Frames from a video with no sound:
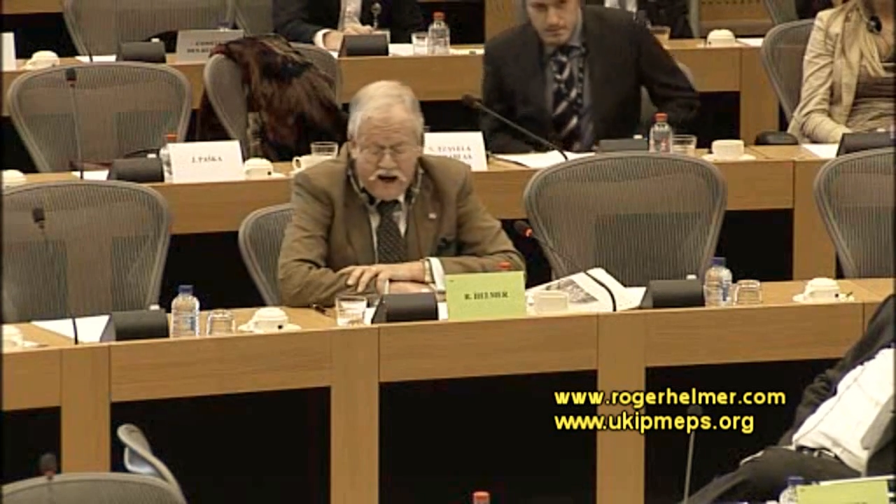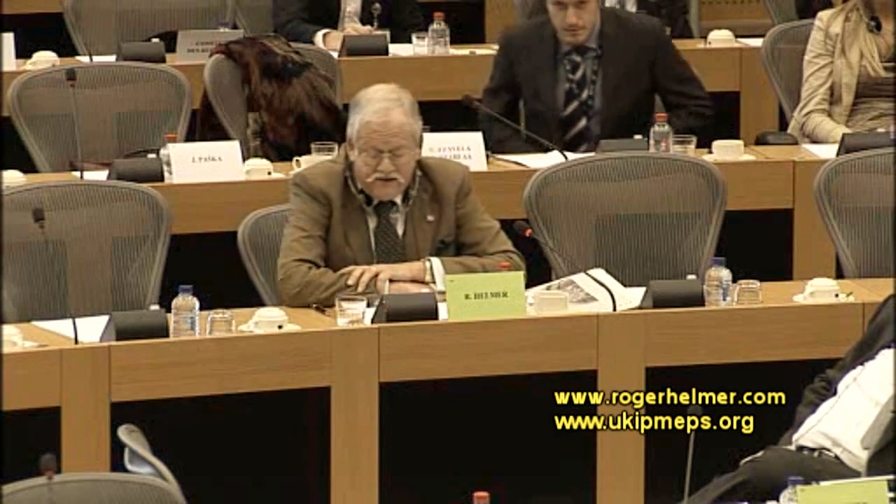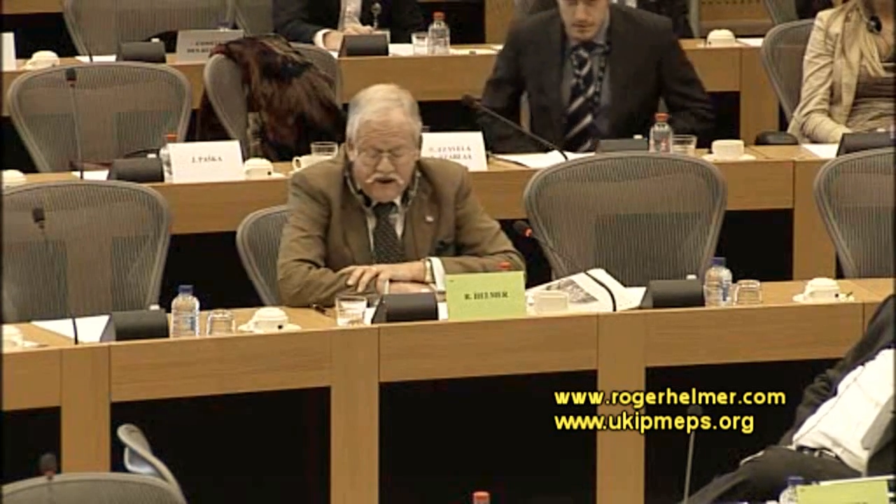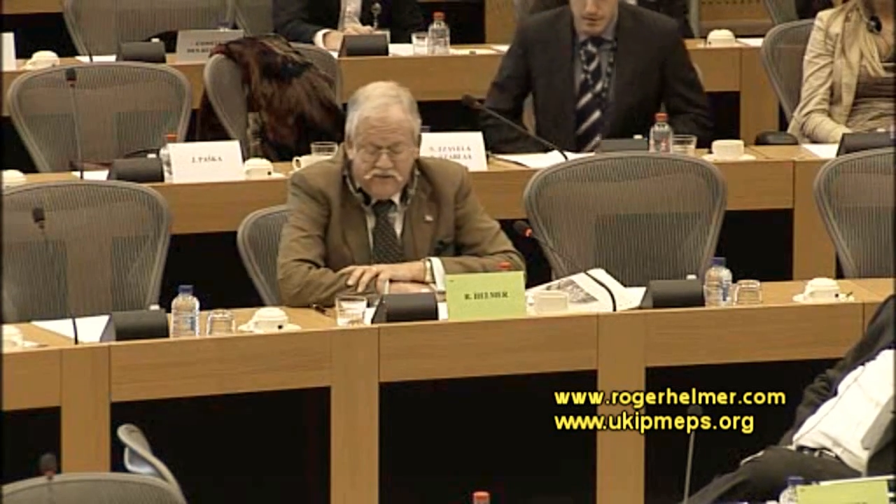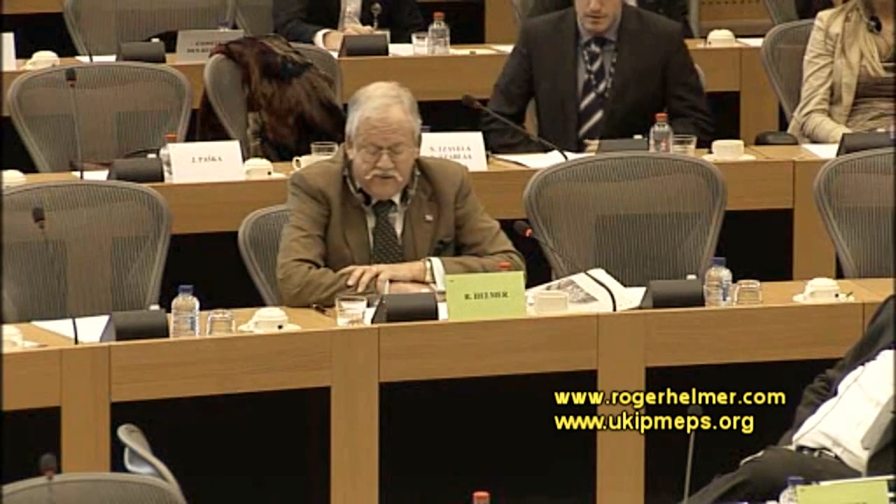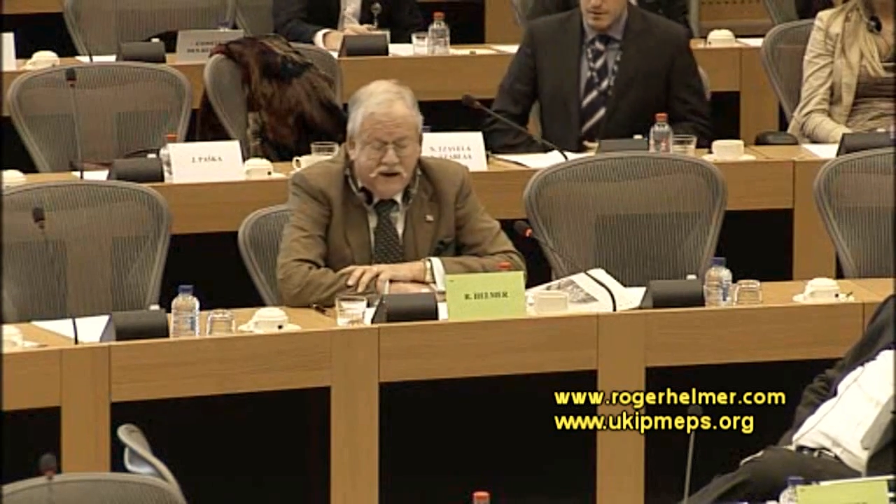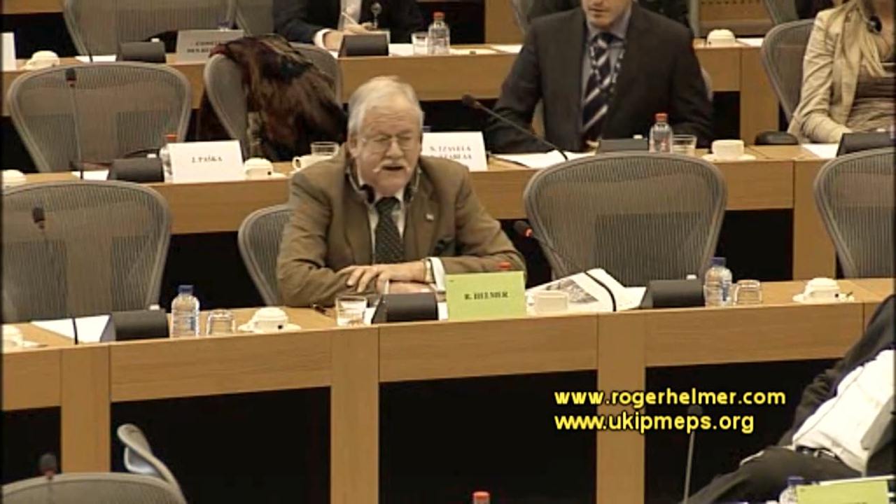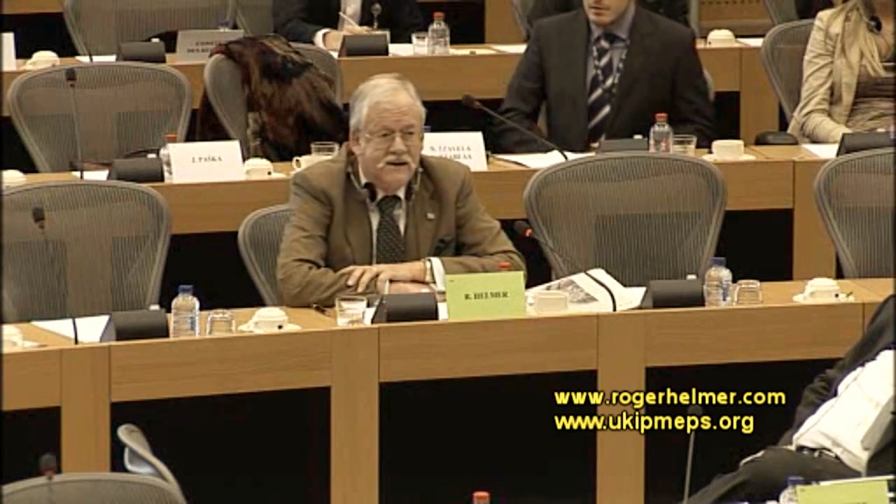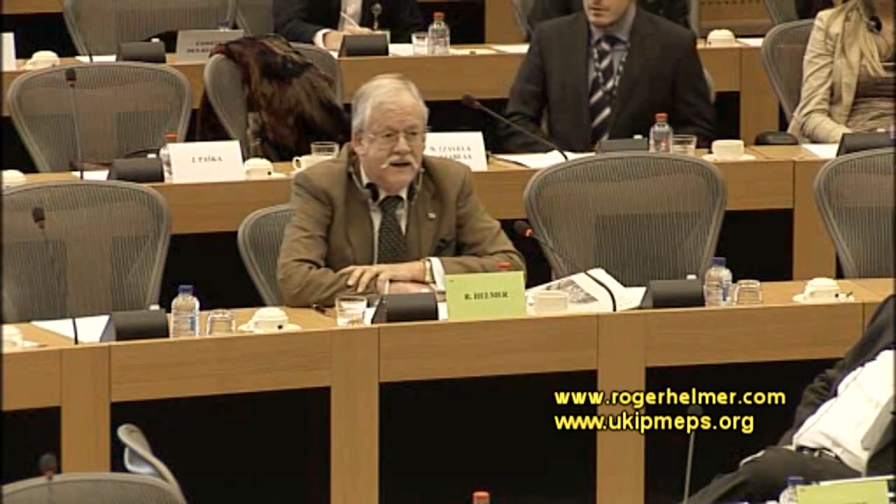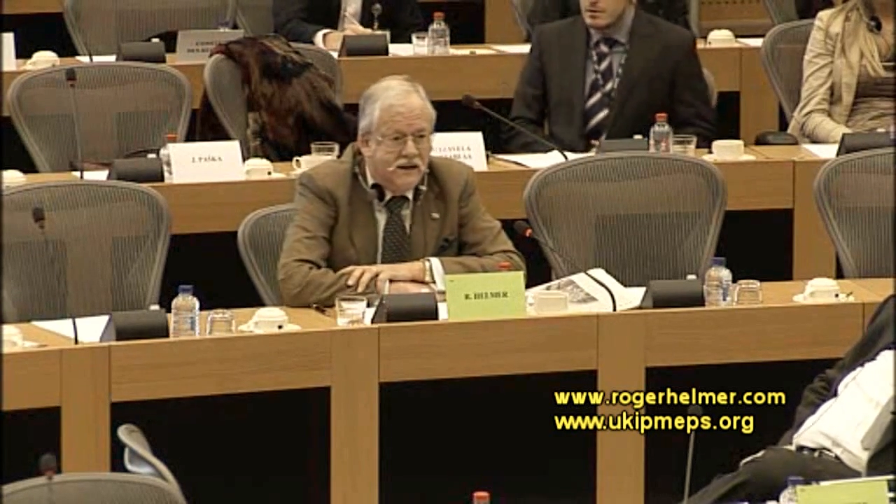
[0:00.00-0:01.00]
I don't think
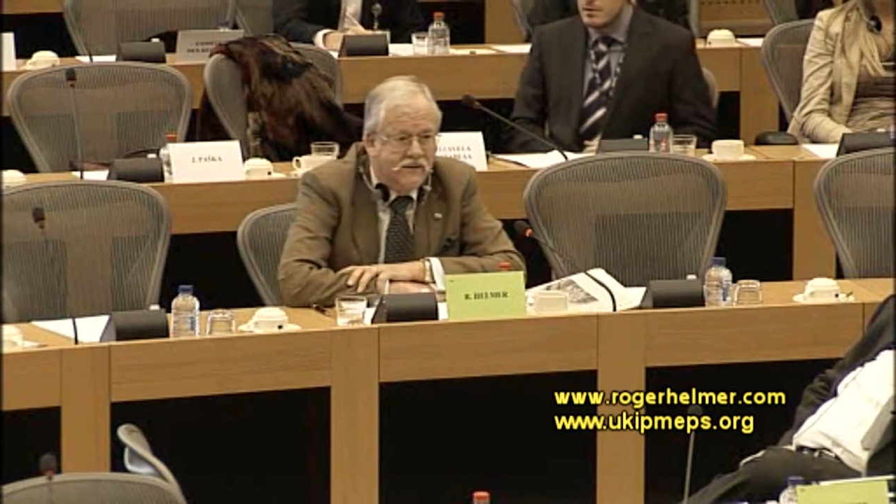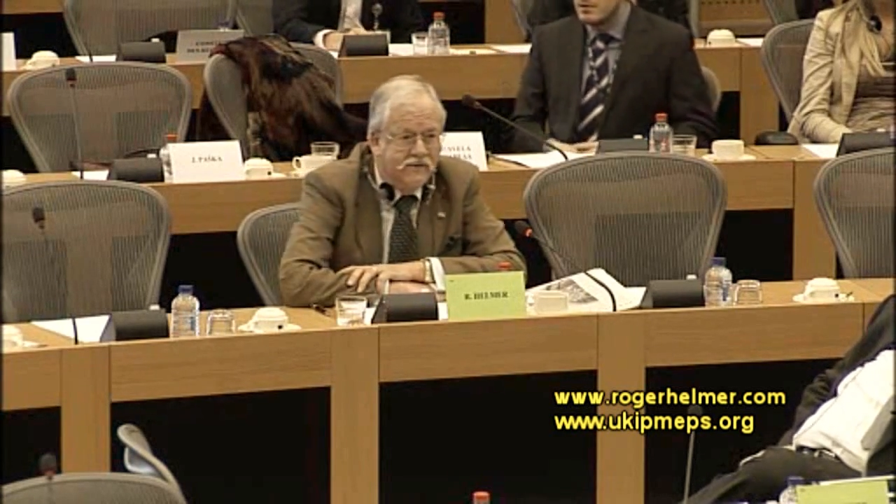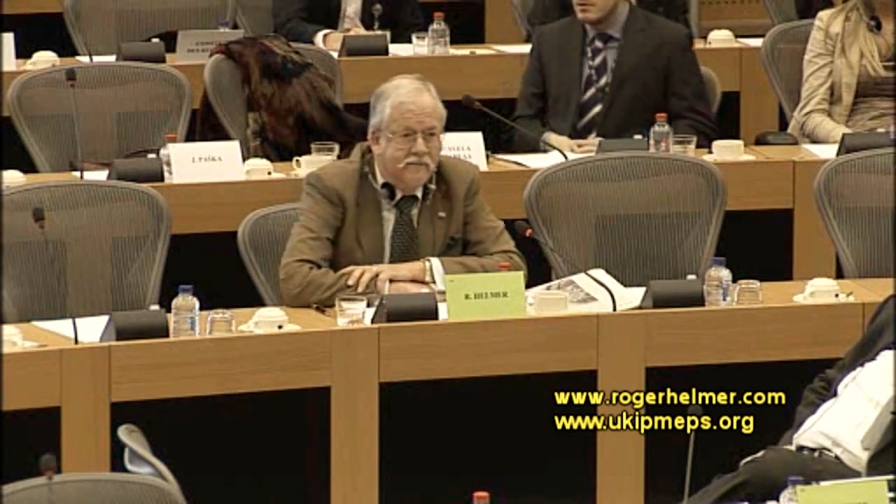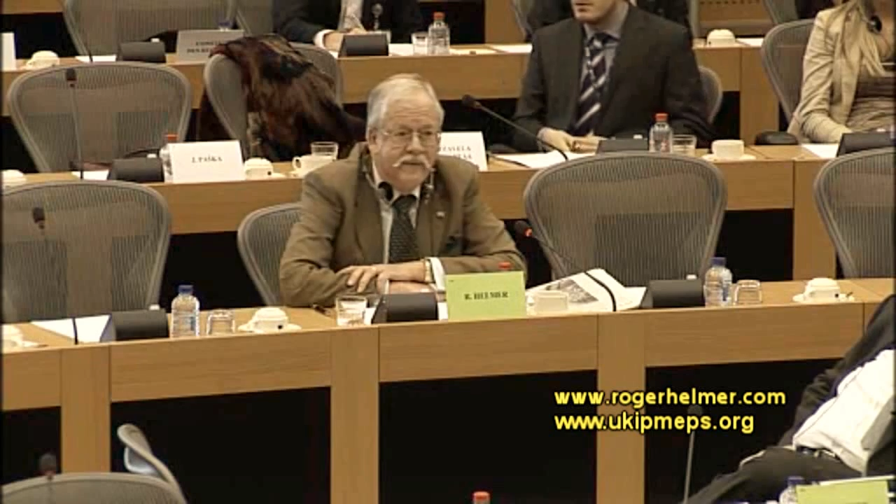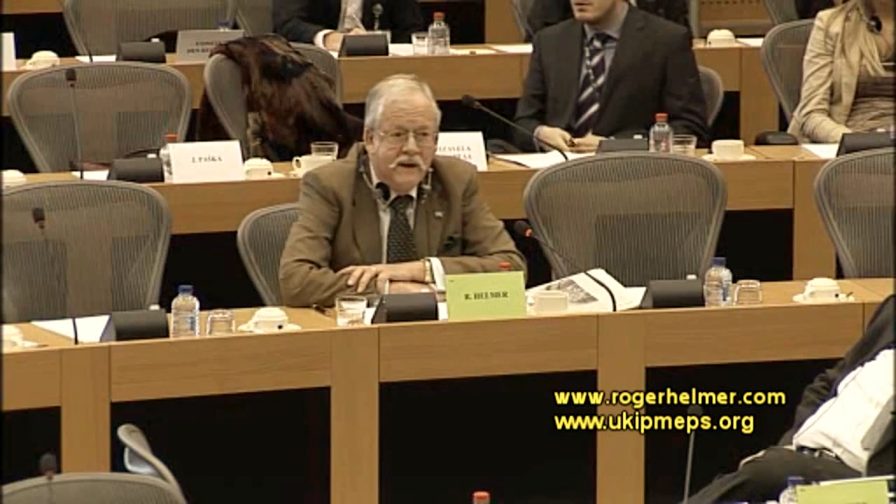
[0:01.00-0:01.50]
it is.